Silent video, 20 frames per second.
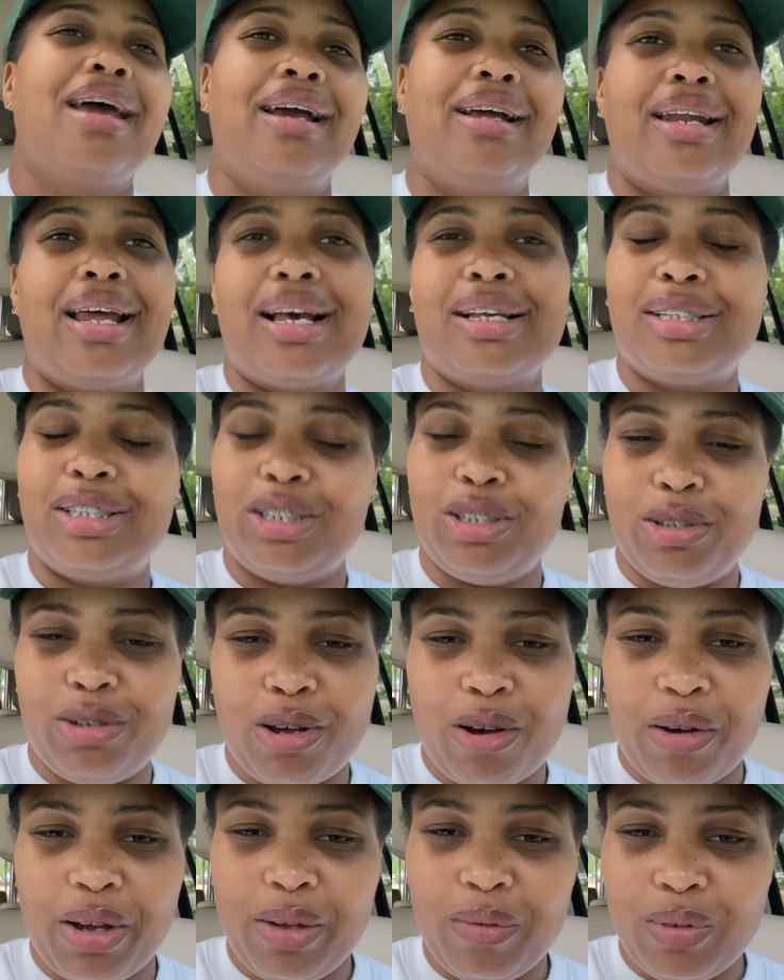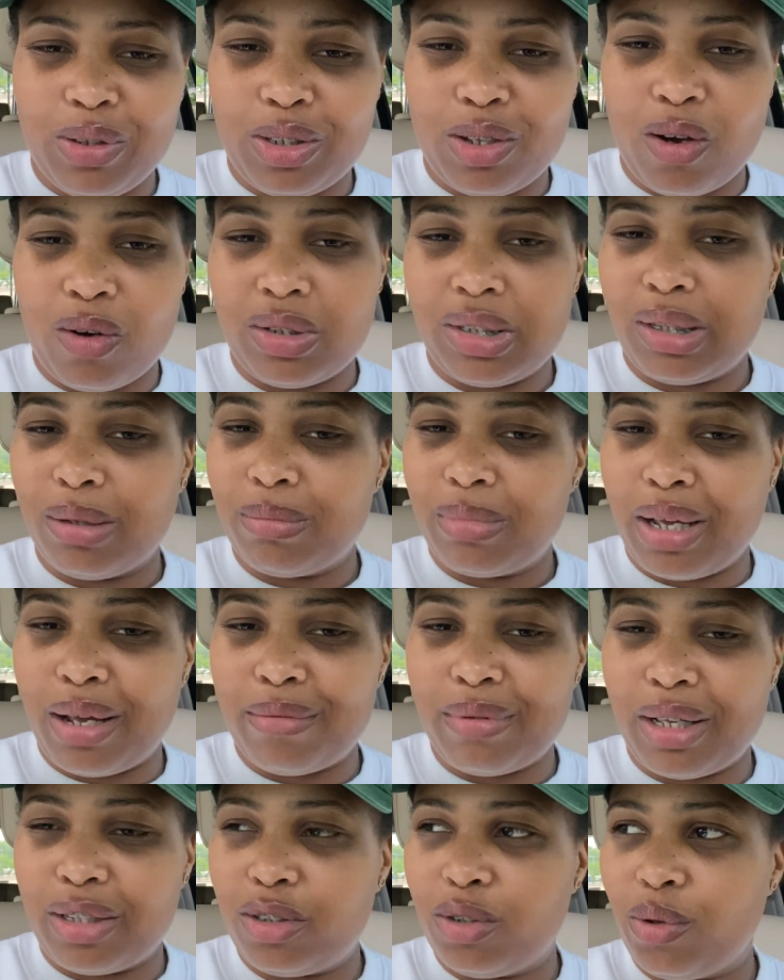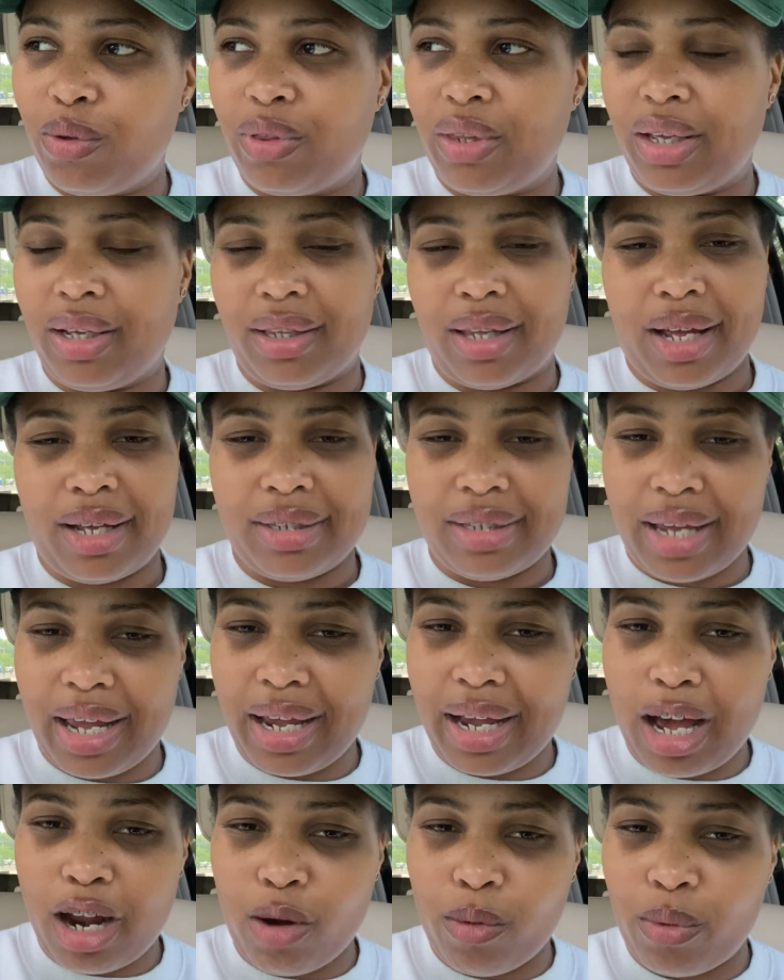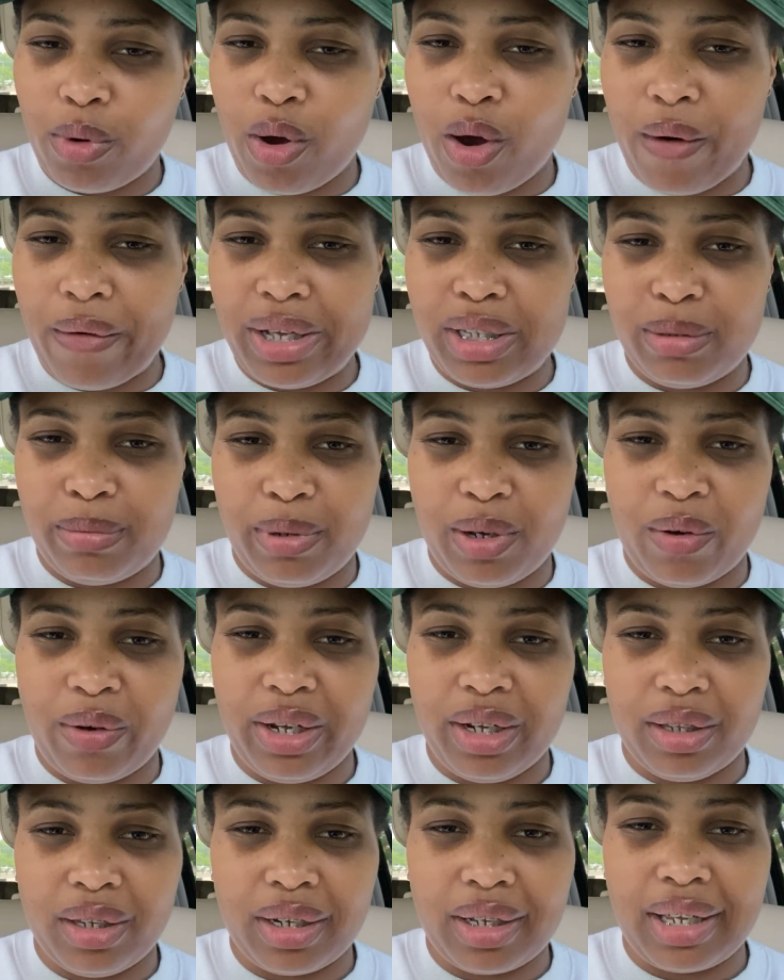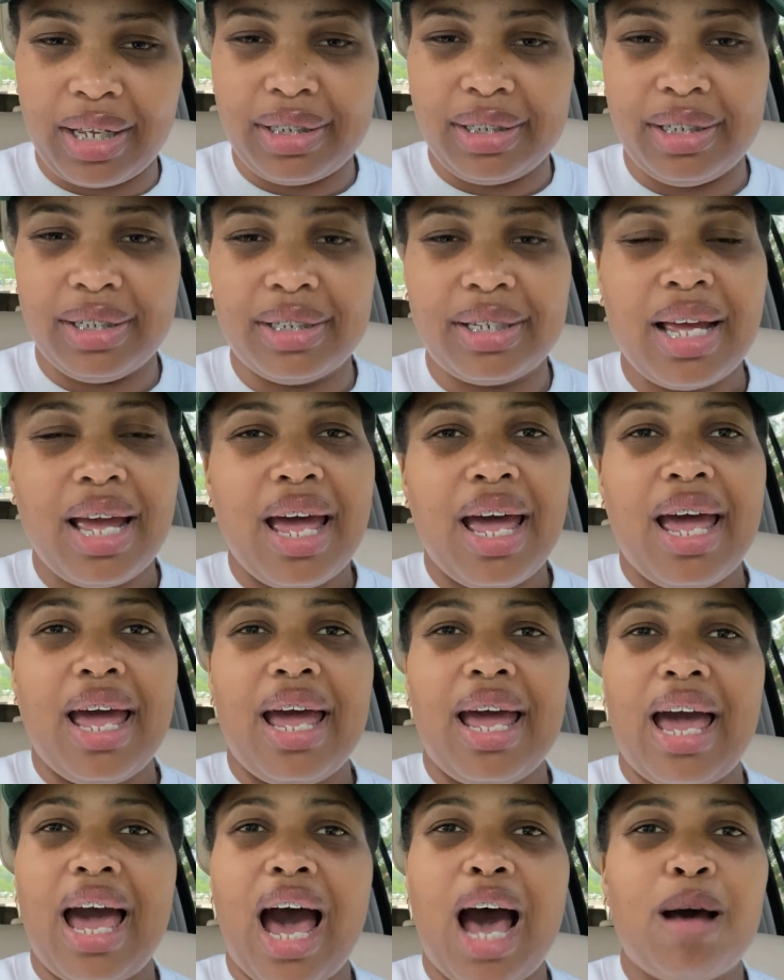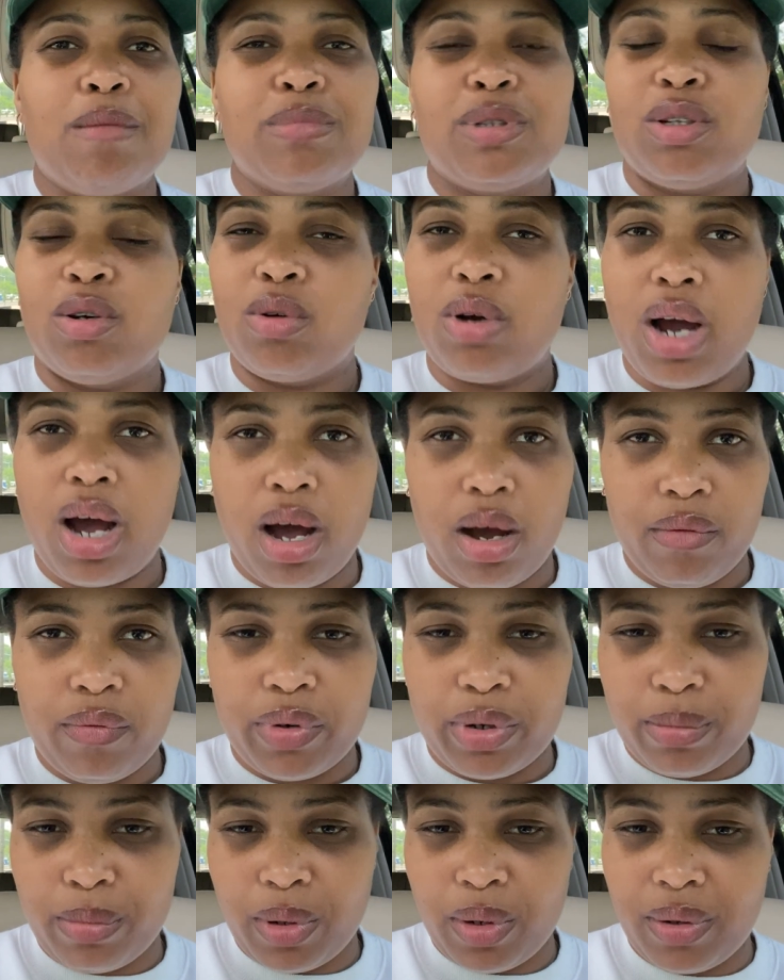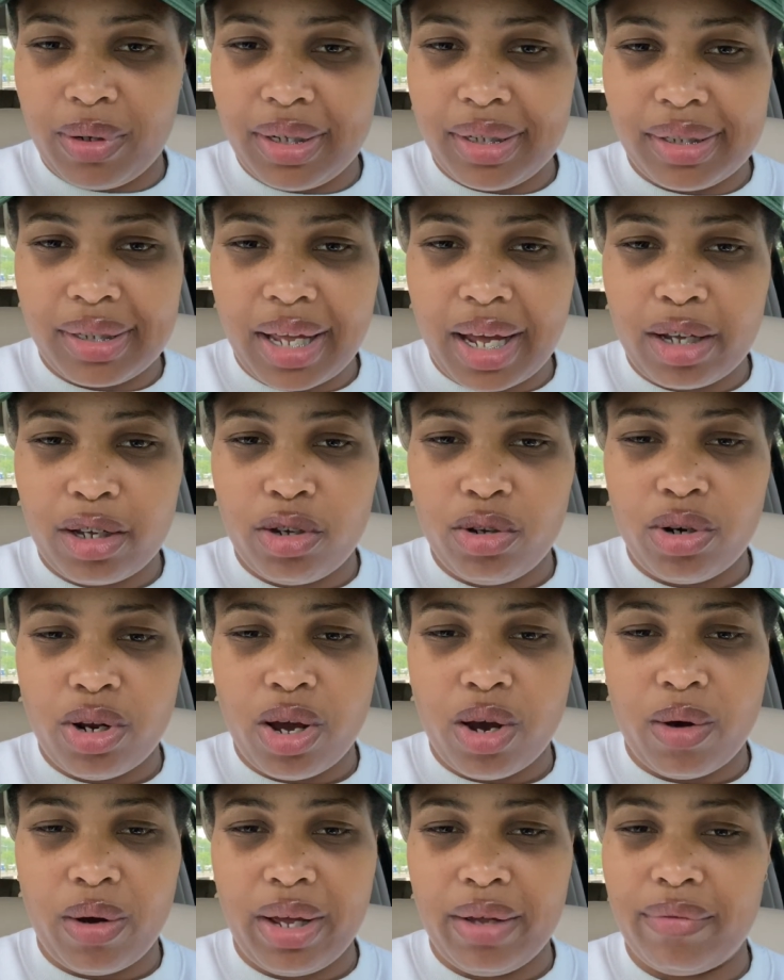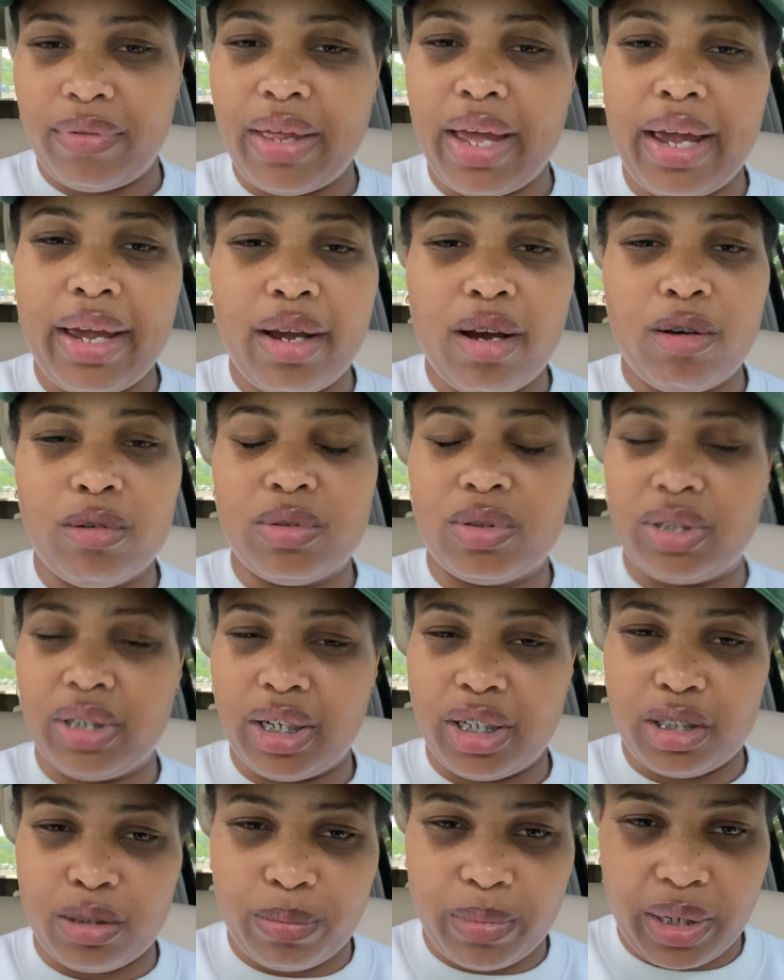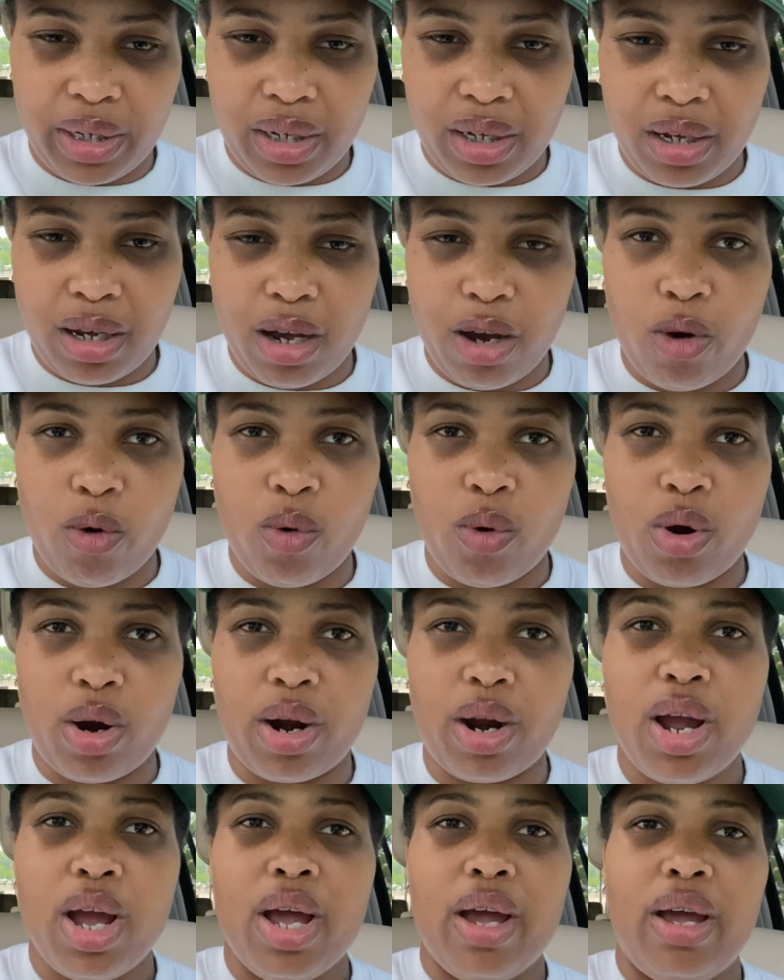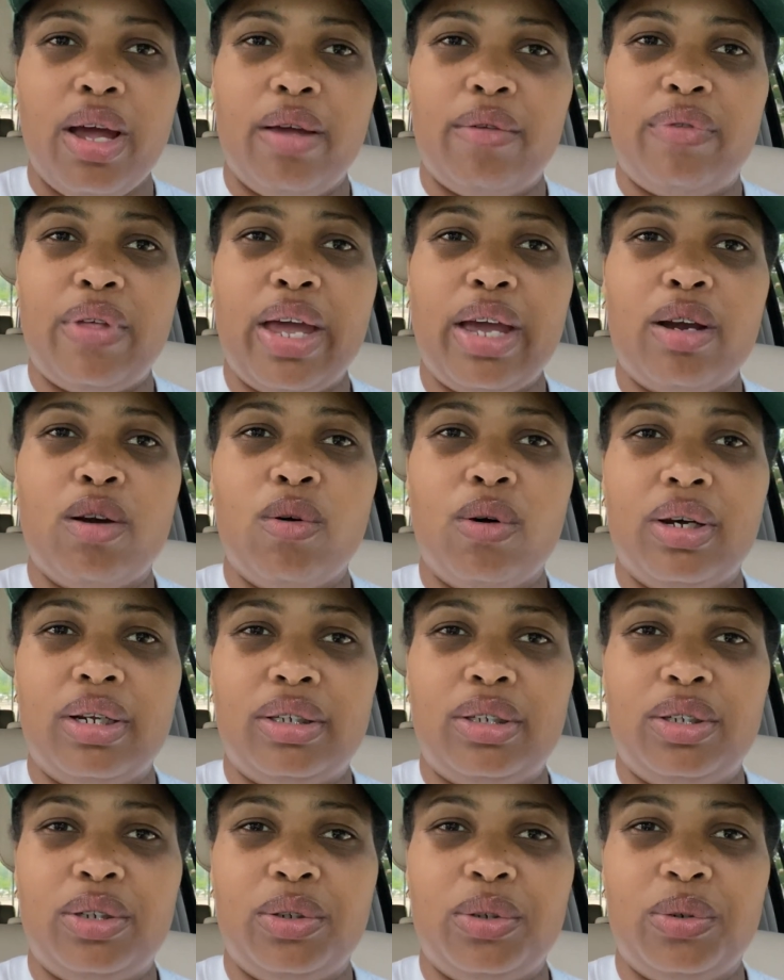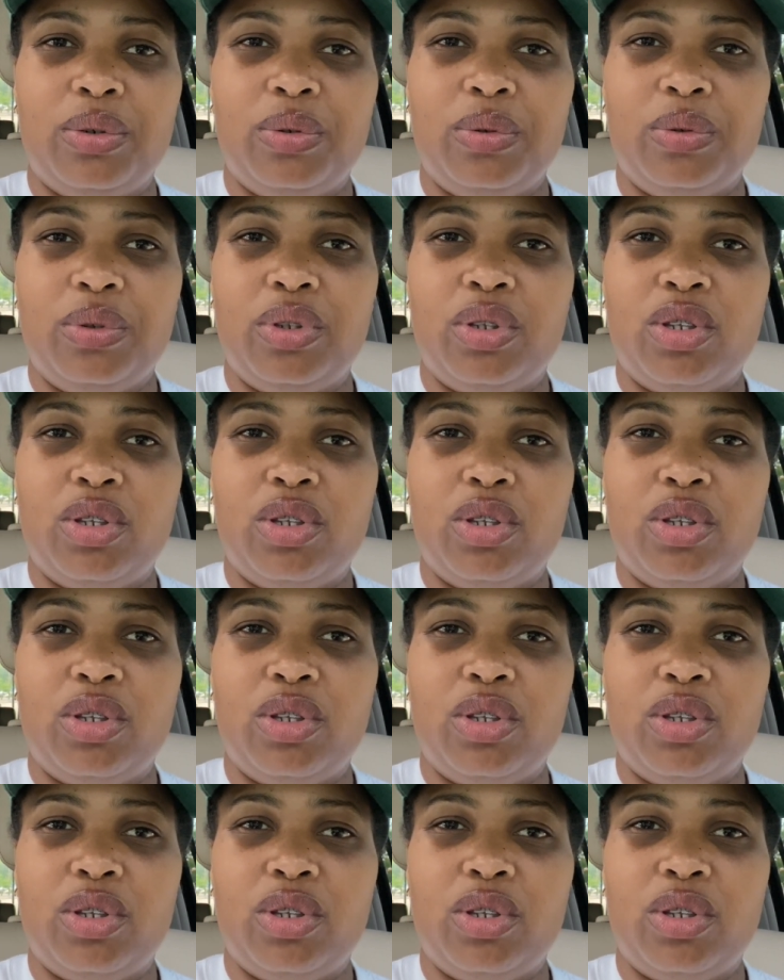and that's, you know, even though sometimes I do think like, dang, I don't want to always be on here looking like this. I'm so comfortable. It's like, you know, if they going to judge me or if they going to